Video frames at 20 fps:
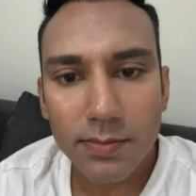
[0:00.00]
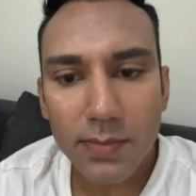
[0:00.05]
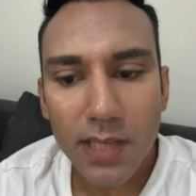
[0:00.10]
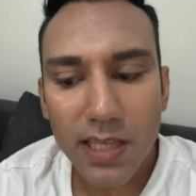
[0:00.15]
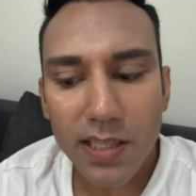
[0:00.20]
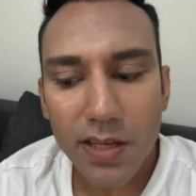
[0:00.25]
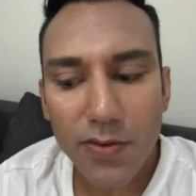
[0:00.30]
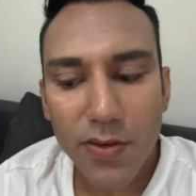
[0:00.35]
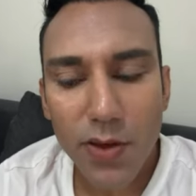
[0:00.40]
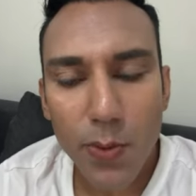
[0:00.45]

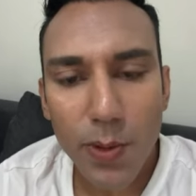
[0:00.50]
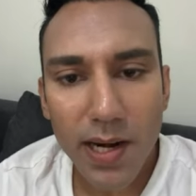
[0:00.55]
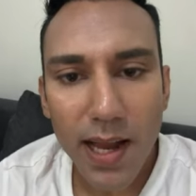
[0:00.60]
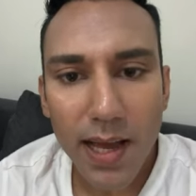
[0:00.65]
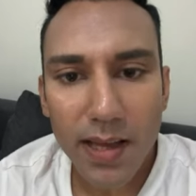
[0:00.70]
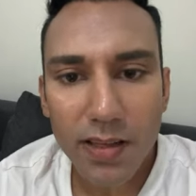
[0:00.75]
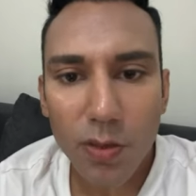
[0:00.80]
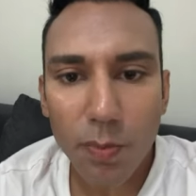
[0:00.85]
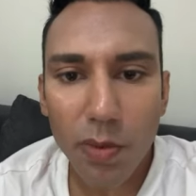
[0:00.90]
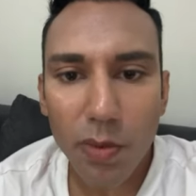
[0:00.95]
And if you would
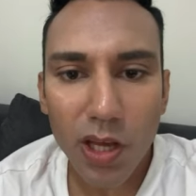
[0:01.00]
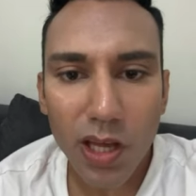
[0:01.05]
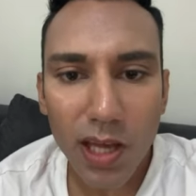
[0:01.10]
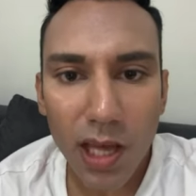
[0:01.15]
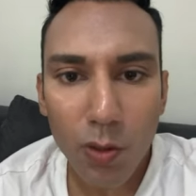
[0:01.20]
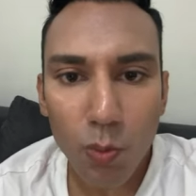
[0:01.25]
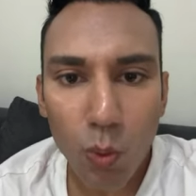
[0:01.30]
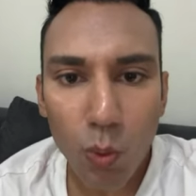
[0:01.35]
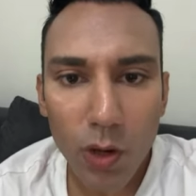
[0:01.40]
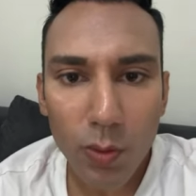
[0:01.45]
like to book
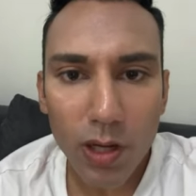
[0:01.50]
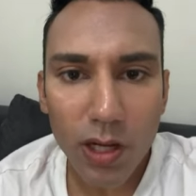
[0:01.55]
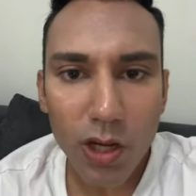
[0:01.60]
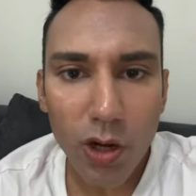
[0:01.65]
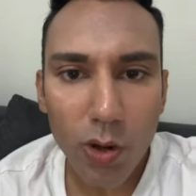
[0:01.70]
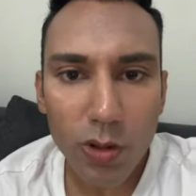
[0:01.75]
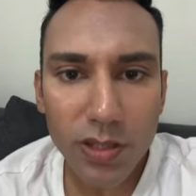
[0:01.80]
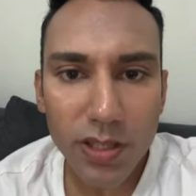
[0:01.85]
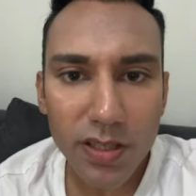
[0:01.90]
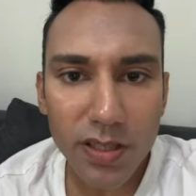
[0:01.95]
a one-on-one
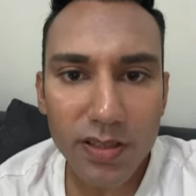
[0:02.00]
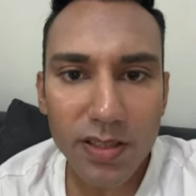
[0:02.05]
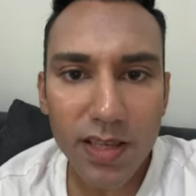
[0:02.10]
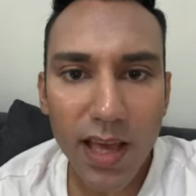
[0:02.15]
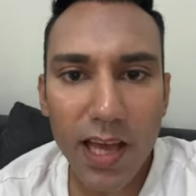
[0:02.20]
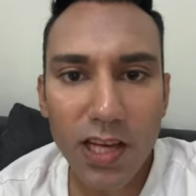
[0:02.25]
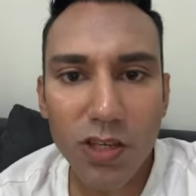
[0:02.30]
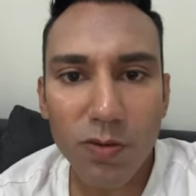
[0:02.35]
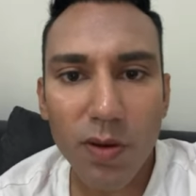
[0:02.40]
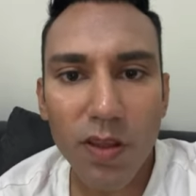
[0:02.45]
coaching
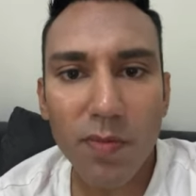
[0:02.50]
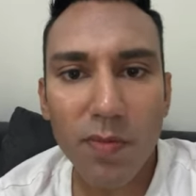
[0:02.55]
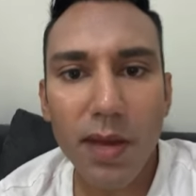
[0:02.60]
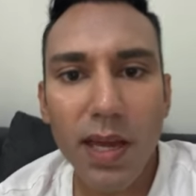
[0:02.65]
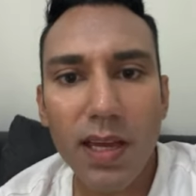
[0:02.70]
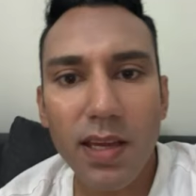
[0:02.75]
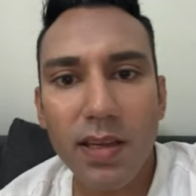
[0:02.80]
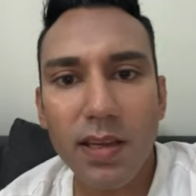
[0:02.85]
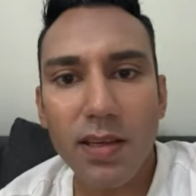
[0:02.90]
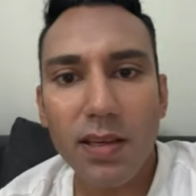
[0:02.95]
session with
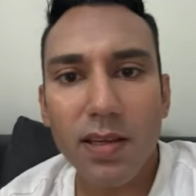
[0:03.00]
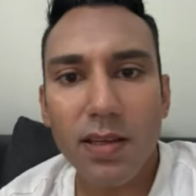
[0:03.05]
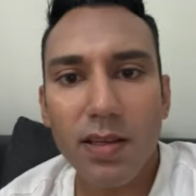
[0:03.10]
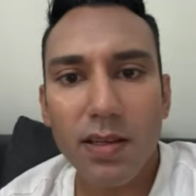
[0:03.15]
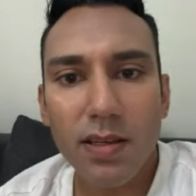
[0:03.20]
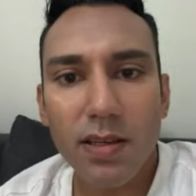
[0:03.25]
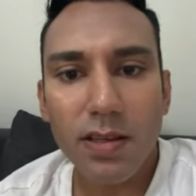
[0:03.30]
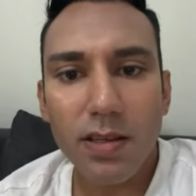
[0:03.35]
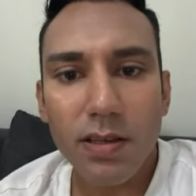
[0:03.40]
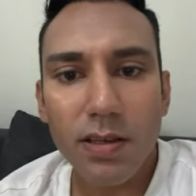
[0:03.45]
me,
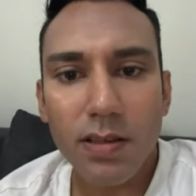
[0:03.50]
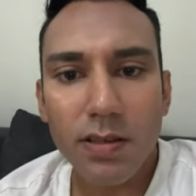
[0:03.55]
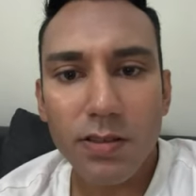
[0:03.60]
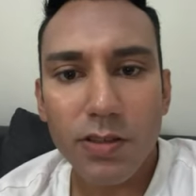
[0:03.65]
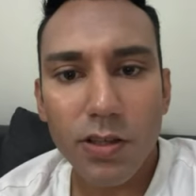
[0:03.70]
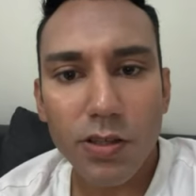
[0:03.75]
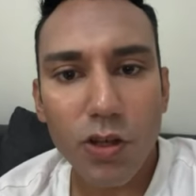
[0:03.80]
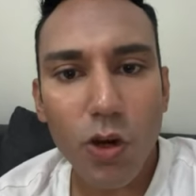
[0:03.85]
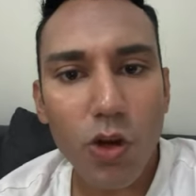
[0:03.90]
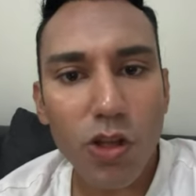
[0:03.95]

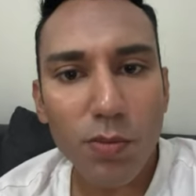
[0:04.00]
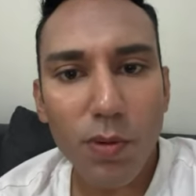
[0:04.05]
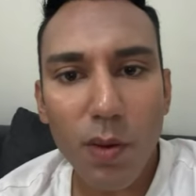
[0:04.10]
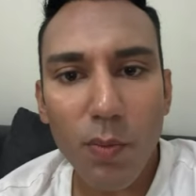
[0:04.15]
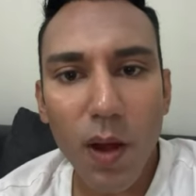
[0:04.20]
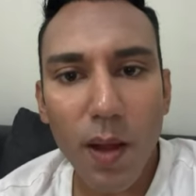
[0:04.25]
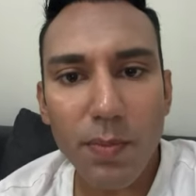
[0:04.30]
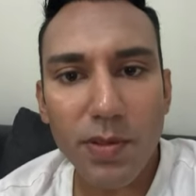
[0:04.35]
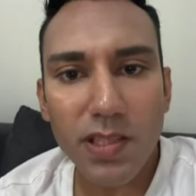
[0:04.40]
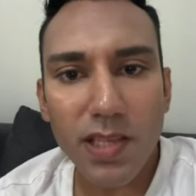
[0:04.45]
just go to my
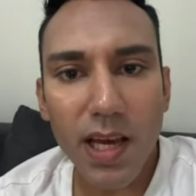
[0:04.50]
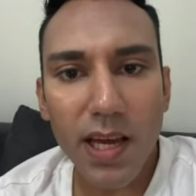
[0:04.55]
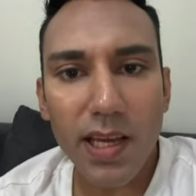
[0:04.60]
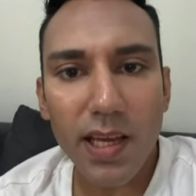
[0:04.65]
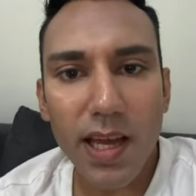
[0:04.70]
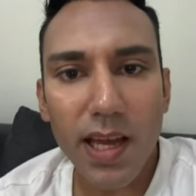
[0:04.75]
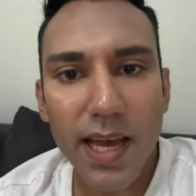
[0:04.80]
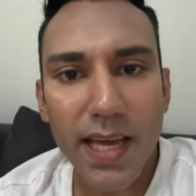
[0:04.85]
website.